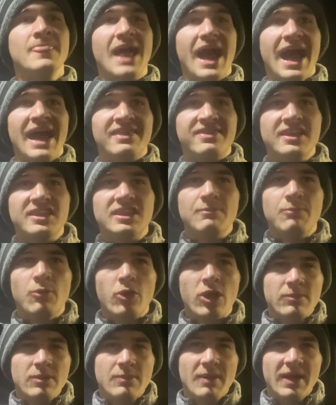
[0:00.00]
I think the
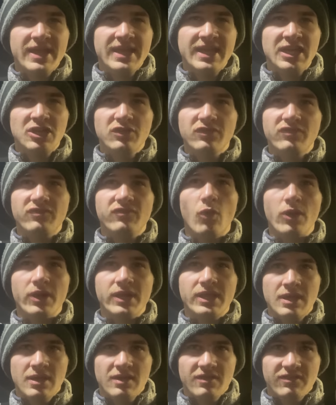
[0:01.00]
Portable Buddy can do
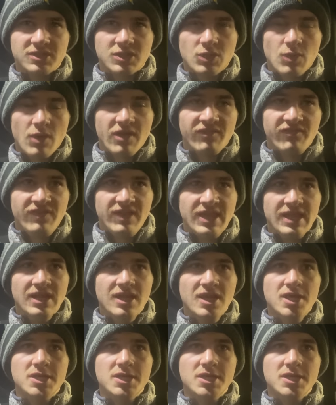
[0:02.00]
40 square feet.